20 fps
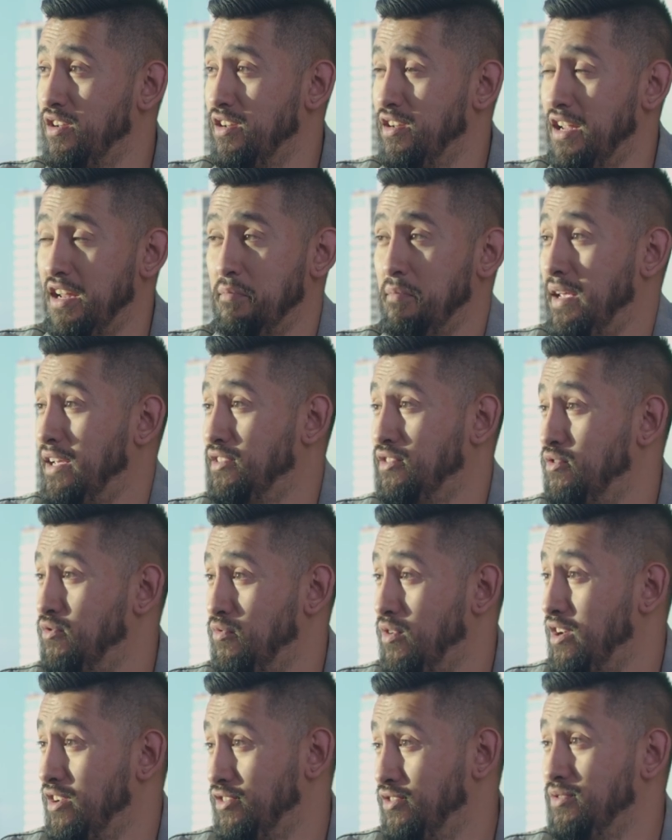it makes you
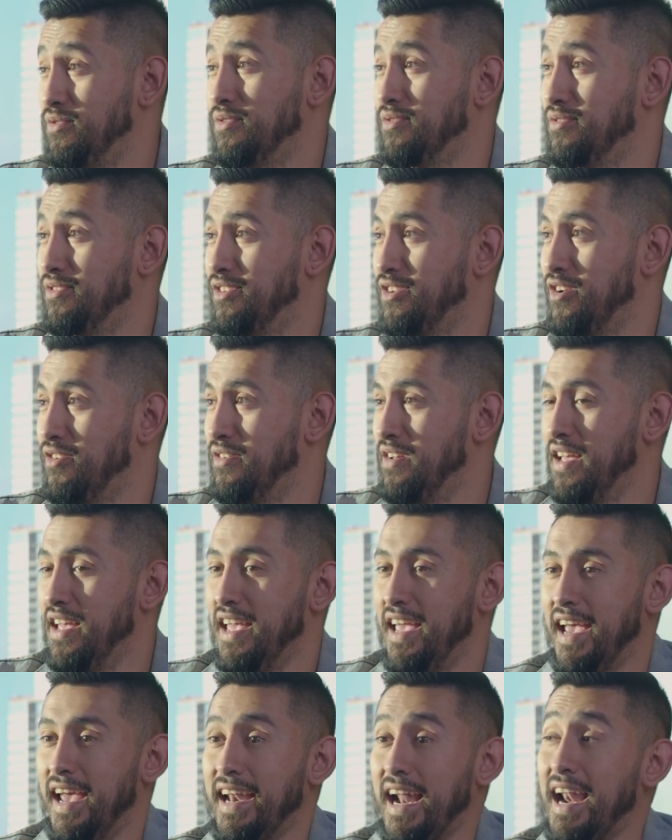want to do, you know.
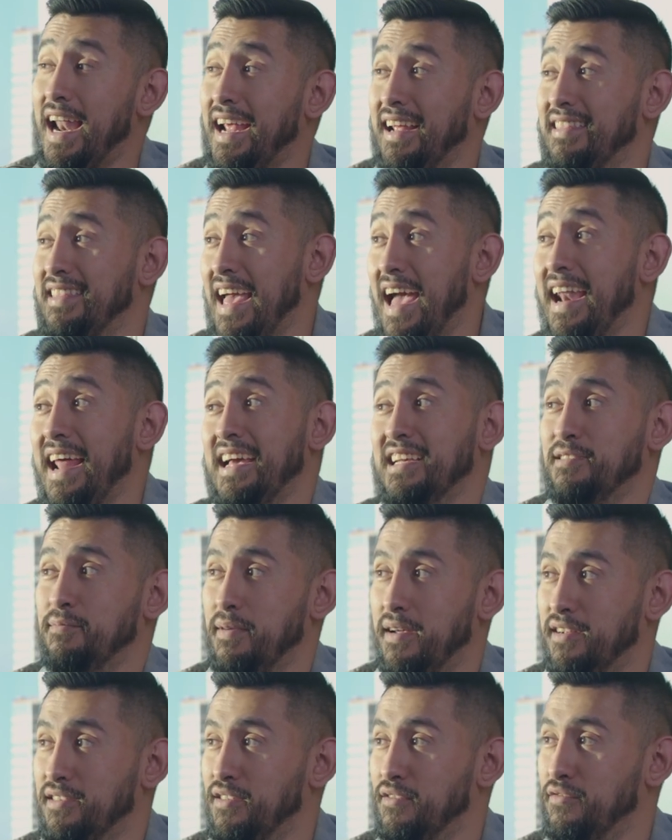Yeah. And I like that
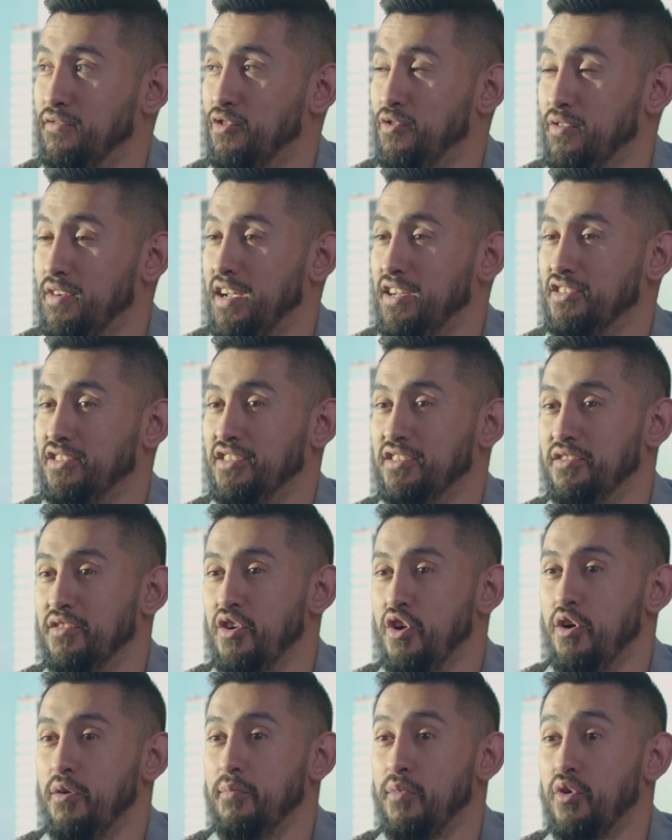aspect of creation
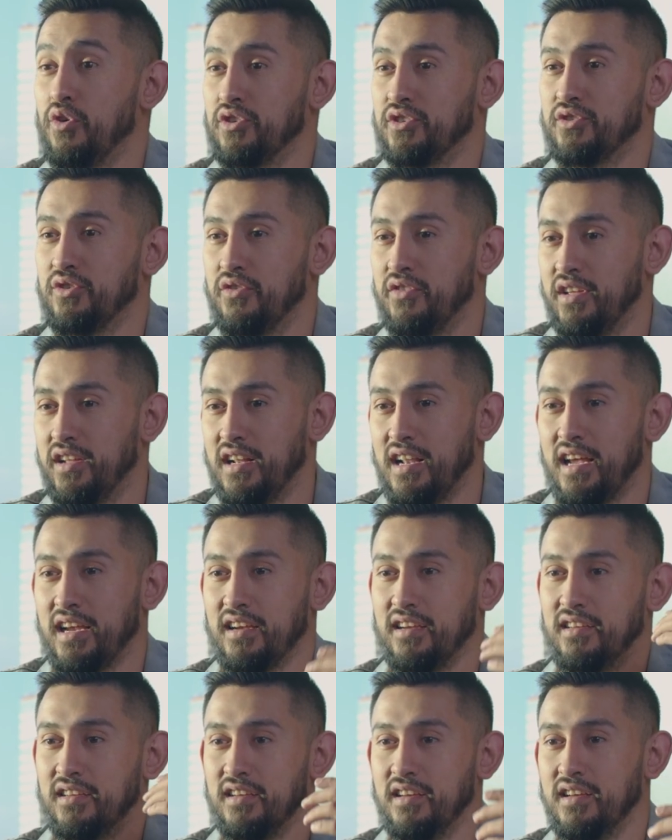more so than
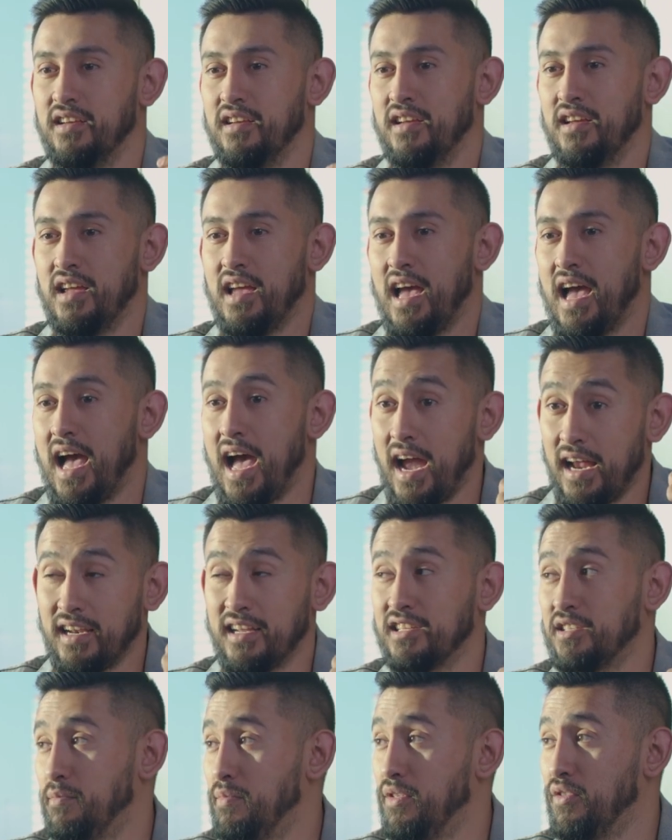like I
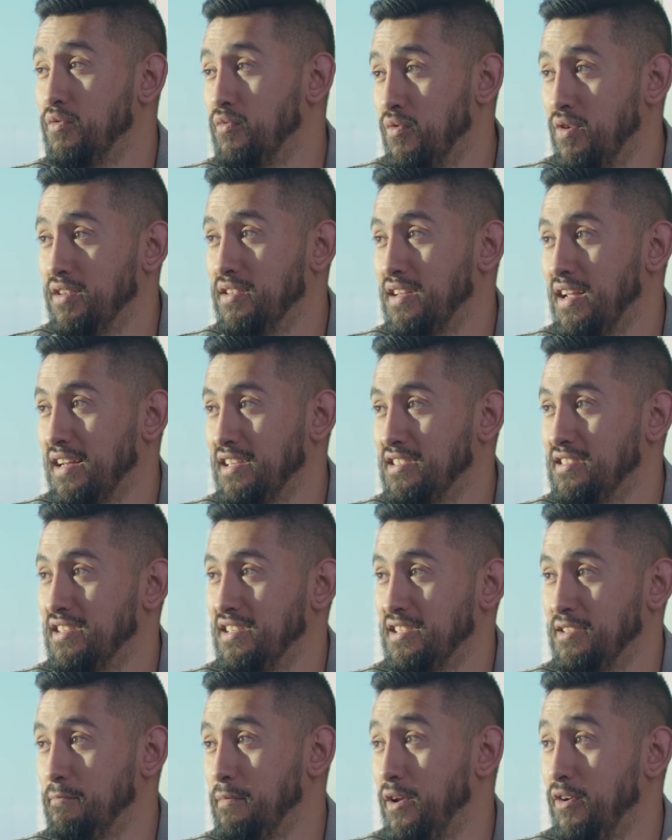need to be the one to
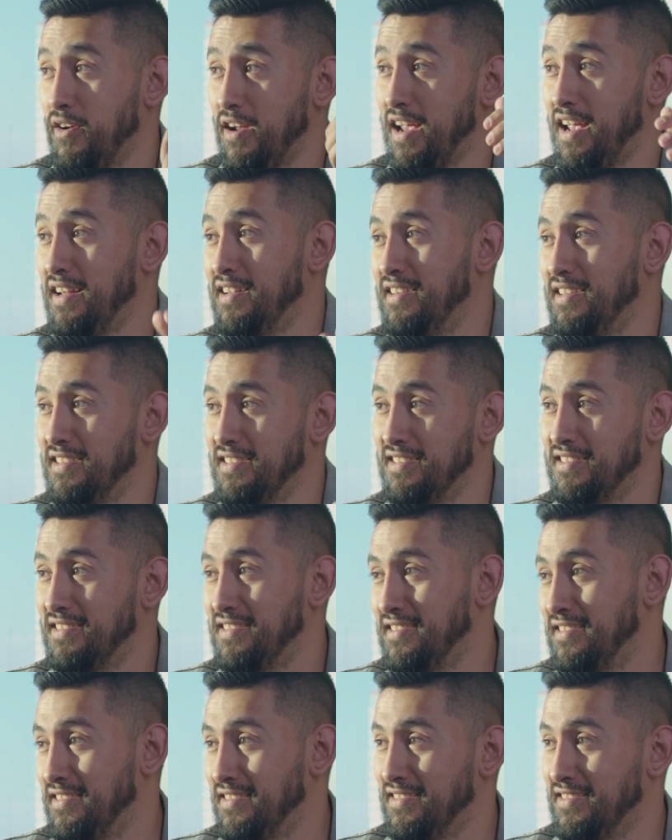spearhead this.